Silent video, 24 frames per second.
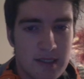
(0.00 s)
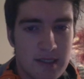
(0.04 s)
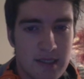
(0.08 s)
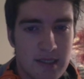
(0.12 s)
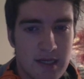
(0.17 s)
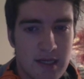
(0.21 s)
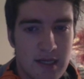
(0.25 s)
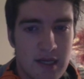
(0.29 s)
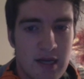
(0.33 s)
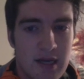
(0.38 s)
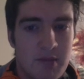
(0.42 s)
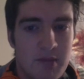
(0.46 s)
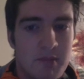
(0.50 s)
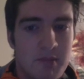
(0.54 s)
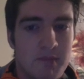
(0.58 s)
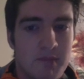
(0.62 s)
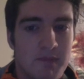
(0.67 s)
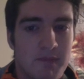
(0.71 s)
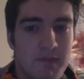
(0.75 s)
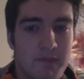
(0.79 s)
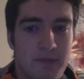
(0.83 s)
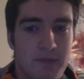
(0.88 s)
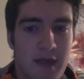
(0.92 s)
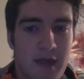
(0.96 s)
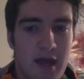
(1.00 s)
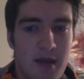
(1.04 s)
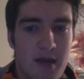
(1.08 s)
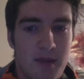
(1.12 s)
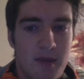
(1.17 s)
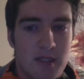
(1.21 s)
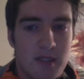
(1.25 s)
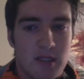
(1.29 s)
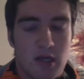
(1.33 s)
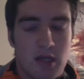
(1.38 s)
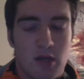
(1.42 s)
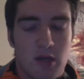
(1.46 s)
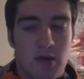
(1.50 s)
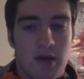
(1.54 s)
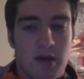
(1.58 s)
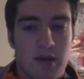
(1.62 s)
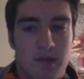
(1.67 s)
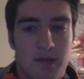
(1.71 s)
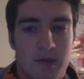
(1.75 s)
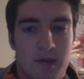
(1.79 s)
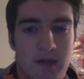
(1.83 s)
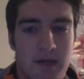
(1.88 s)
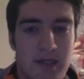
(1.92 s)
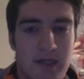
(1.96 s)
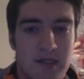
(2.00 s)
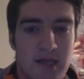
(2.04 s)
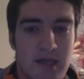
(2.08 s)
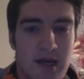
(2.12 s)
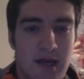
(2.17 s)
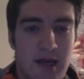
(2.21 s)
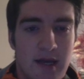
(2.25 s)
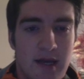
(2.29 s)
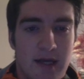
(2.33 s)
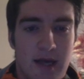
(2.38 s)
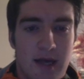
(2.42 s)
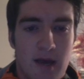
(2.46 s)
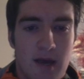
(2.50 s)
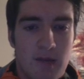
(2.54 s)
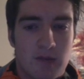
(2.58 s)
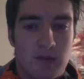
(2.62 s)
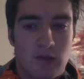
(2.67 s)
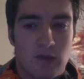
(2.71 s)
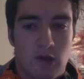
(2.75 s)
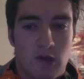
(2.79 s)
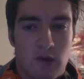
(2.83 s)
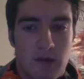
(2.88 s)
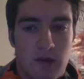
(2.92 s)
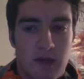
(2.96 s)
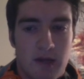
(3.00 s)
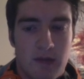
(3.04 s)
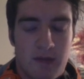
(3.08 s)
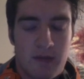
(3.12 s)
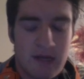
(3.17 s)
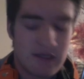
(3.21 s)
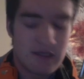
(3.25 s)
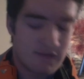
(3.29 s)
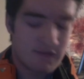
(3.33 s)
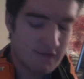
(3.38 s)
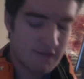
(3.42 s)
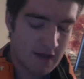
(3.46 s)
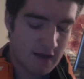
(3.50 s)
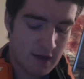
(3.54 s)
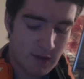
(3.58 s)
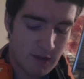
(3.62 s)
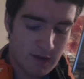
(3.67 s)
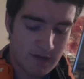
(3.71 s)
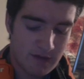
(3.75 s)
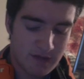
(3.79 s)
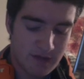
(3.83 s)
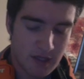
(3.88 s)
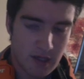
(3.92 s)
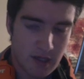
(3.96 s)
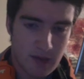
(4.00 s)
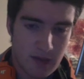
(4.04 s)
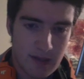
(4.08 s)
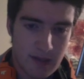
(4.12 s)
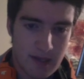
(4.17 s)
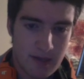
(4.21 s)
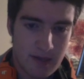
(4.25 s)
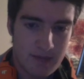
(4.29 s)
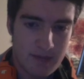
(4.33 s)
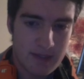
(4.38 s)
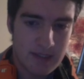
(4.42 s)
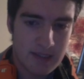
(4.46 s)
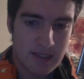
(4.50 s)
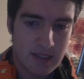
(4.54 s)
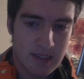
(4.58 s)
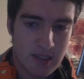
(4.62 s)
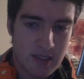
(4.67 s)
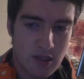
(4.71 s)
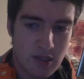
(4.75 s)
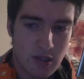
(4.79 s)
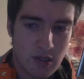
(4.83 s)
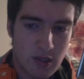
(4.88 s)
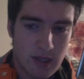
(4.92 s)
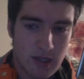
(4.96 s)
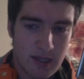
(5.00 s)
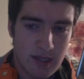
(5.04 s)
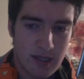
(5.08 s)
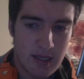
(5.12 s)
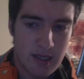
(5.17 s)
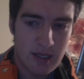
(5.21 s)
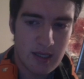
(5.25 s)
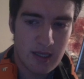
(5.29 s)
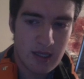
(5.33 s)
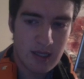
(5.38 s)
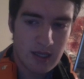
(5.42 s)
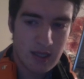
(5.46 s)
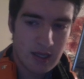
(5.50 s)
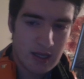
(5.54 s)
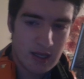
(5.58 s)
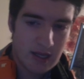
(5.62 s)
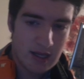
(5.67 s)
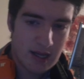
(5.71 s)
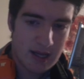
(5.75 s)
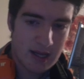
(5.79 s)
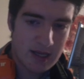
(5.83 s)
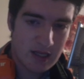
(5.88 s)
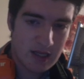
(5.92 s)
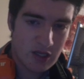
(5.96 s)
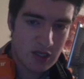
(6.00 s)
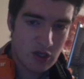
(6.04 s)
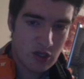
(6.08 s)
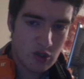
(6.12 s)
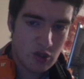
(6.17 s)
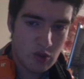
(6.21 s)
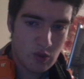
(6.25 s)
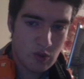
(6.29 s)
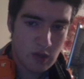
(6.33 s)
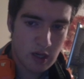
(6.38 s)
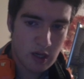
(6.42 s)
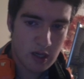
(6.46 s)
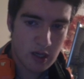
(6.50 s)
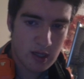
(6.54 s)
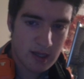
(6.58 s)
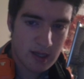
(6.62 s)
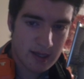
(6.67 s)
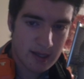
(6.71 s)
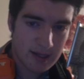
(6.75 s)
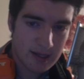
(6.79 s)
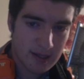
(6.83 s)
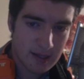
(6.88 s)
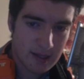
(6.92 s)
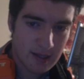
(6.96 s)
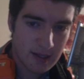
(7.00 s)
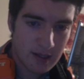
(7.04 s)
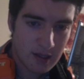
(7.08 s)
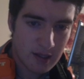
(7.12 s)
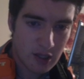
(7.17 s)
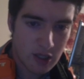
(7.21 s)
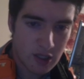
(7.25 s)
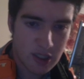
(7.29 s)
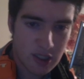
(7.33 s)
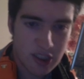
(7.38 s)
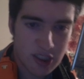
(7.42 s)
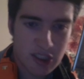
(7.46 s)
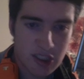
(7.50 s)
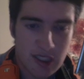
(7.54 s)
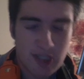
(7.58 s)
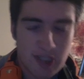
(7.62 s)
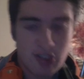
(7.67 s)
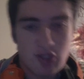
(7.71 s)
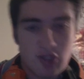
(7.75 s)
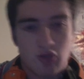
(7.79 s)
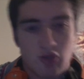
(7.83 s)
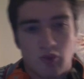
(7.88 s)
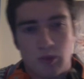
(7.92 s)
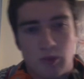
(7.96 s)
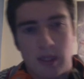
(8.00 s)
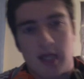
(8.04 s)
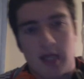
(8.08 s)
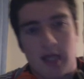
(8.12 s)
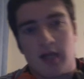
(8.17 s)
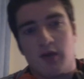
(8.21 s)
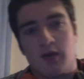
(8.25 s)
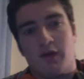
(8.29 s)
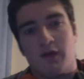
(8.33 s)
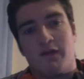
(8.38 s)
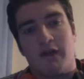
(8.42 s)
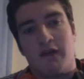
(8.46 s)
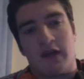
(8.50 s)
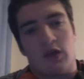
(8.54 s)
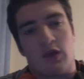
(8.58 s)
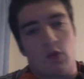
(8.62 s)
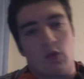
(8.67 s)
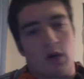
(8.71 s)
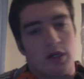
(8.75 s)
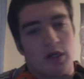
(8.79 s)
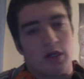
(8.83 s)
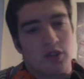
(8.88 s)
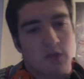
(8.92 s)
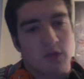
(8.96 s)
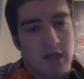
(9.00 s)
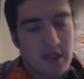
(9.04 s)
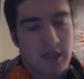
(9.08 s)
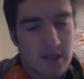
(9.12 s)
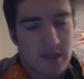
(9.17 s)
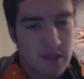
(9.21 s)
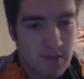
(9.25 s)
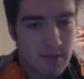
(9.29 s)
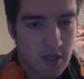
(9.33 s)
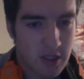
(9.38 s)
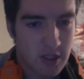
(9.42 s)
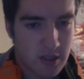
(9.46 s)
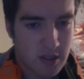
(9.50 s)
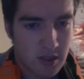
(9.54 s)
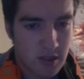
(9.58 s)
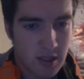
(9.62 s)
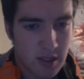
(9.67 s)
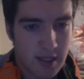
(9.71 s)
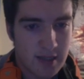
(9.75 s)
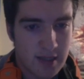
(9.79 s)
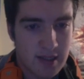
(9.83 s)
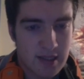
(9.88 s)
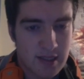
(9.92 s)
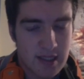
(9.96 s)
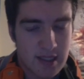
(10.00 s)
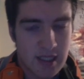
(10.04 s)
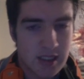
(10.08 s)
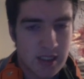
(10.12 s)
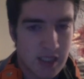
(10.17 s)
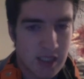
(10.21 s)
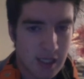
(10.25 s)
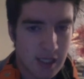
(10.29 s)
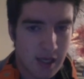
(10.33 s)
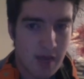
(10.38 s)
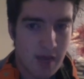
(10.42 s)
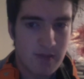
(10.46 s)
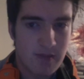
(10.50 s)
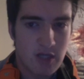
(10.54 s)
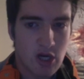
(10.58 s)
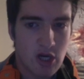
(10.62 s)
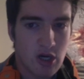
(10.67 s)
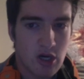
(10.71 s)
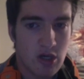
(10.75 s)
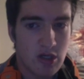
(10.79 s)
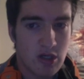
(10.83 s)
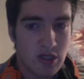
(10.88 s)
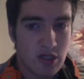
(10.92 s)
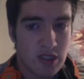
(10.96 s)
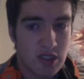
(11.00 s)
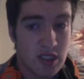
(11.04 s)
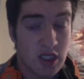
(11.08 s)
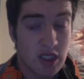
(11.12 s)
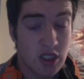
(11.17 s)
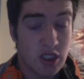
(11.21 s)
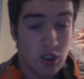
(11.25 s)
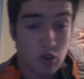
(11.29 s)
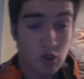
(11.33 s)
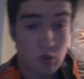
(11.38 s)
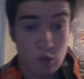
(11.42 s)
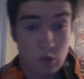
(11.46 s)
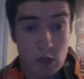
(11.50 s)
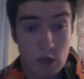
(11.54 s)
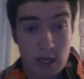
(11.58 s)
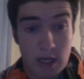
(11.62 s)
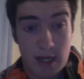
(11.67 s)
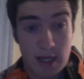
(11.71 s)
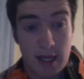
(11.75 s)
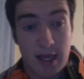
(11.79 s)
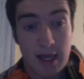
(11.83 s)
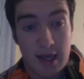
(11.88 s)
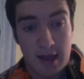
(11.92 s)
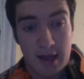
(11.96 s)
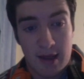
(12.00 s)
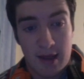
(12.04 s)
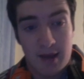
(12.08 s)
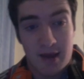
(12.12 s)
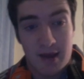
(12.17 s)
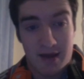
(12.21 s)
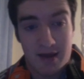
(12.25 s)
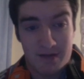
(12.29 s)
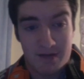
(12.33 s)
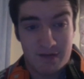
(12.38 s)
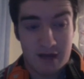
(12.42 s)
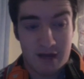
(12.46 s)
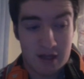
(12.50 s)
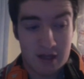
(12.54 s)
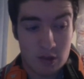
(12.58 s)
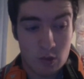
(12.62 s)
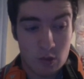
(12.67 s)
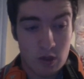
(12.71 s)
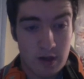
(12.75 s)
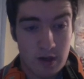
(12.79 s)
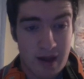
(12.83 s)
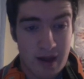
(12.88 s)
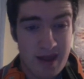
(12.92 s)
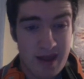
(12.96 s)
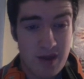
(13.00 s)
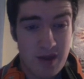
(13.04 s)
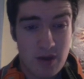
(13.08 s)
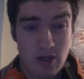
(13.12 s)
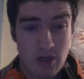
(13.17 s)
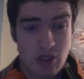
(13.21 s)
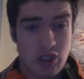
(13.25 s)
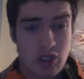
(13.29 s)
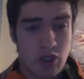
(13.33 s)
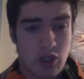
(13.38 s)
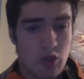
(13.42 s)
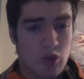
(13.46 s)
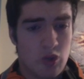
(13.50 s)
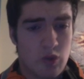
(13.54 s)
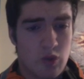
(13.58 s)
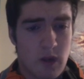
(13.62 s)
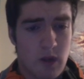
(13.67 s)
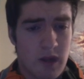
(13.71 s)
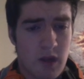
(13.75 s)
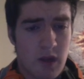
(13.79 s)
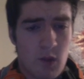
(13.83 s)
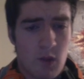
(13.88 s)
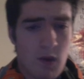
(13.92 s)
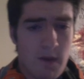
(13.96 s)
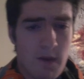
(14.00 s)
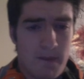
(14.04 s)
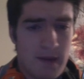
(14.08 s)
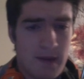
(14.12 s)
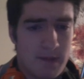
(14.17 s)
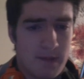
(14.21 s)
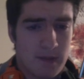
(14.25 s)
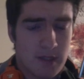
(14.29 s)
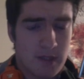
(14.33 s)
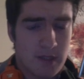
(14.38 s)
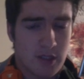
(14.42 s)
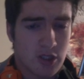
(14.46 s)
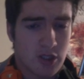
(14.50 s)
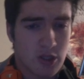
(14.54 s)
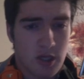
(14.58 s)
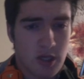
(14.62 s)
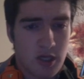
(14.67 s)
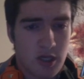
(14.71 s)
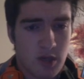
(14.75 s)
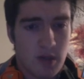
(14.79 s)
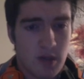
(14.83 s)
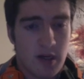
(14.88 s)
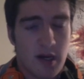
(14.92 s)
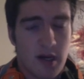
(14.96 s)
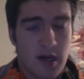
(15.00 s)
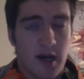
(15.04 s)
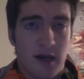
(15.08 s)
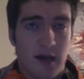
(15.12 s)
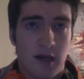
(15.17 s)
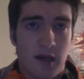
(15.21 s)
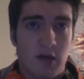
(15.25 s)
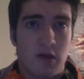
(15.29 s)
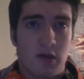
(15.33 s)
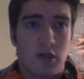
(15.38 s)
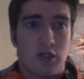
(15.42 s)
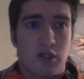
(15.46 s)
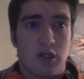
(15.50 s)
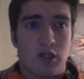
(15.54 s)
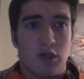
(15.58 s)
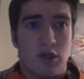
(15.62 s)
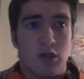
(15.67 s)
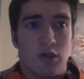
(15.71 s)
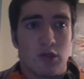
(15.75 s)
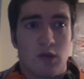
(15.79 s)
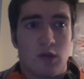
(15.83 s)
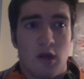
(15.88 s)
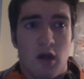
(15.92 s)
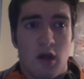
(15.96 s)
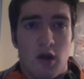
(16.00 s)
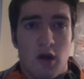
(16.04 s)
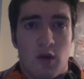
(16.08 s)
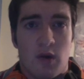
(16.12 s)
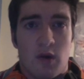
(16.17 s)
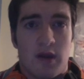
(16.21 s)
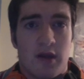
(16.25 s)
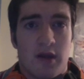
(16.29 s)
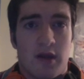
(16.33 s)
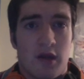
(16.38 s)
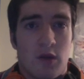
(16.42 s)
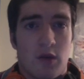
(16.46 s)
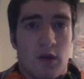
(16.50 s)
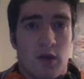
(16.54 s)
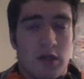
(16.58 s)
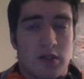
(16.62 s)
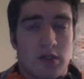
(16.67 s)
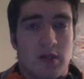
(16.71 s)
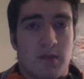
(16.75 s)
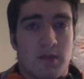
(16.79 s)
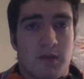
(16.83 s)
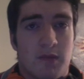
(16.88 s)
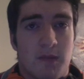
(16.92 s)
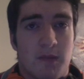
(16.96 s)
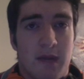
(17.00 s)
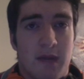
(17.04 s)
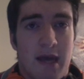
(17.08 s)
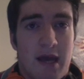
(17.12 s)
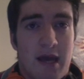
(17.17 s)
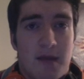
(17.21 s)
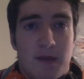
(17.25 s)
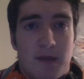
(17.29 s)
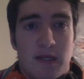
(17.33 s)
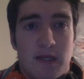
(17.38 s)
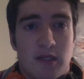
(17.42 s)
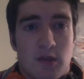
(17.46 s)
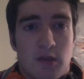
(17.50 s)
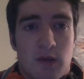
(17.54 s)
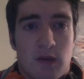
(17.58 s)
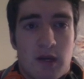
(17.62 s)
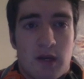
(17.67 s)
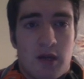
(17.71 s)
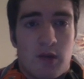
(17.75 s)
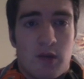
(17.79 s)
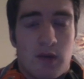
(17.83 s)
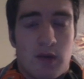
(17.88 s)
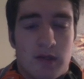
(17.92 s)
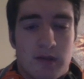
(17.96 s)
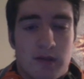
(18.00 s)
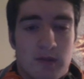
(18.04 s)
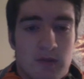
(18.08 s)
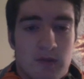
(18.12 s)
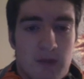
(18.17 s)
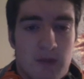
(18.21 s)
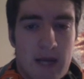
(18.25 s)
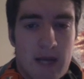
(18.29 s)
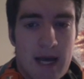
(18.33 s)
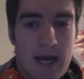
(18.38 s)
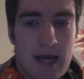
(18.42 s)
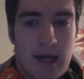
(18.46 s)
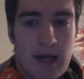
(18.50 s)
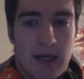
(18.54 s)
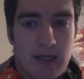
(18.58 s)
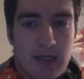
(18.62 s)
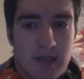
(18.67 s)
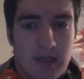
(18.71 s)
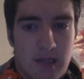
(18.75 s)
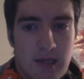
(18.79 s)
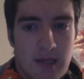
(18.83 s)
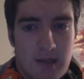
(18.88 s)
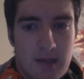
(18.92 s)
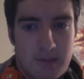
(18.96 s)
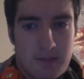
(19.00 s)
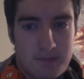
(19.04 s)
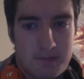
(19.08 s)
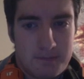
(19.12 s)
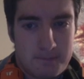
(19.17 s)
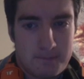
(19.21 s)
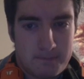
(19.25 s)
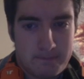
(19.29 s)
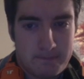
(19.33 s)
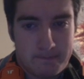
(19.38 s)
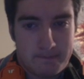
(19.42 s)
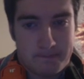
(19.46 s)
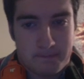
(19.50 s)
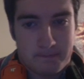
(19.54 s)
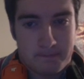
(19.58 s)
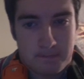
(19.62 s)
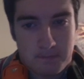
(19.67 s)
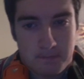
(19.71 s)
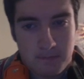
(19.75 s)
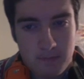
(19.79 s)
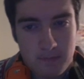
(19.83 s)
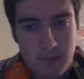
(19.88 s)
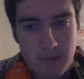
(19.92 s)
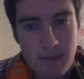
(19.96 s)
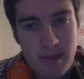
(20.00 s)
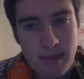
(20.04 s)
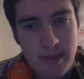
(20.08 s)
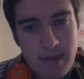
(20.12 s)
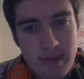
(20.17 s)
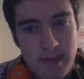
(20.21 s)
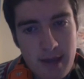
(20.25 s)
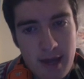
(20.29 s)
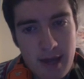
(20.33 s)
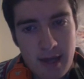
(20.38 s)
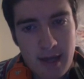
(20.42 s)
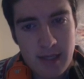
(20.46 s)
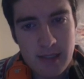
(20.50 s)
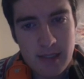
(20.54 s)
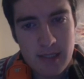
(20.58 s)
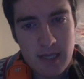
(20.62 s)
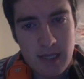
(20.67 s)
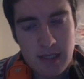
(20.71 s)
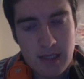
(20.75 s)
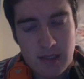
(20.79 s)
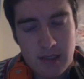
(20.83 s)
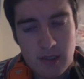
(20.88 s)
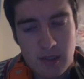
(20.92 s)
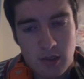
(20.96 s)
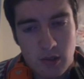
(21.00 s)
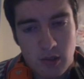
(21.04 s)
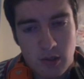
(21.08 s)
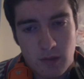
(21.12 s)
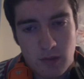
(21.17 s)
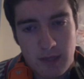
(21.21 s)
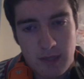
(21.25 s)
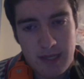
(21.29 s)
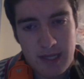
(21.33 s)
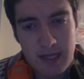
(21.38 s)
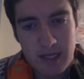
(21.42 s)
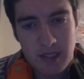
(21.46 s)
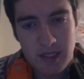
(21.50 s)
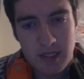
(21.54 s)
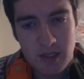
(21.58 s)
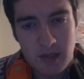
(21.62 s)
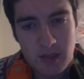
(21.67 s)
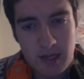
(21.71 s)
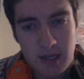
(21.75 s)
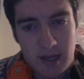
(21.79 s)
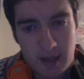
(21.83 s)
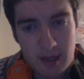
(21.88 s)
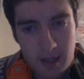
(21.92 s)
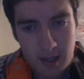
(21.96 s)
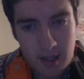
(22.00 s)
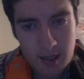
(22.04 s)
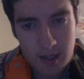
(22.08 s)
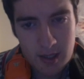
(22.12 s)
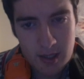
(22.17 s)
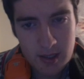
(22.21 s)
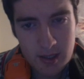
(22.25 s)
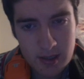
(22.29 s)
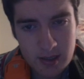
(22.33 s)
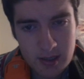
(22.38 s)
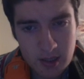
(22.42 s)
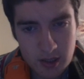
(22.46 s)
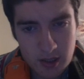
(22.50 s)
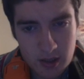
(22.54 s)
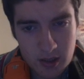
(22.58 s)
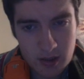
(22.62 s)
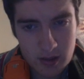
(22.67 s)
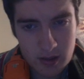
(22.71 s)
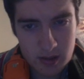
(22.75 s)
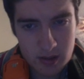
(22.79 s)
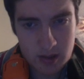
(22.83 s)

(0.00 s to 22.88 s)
Um, enemies all around the place, camps all around the place, fade rifts all around the place. It's cool, and you and you are like your decisions really do affect the world as well similar to like the telltale games your decisions really affect the world and you can choose whether you want people to join you or not you can choose whether you want them to be enemies or whether you want them to be allies um and it's it's cool the way they do that so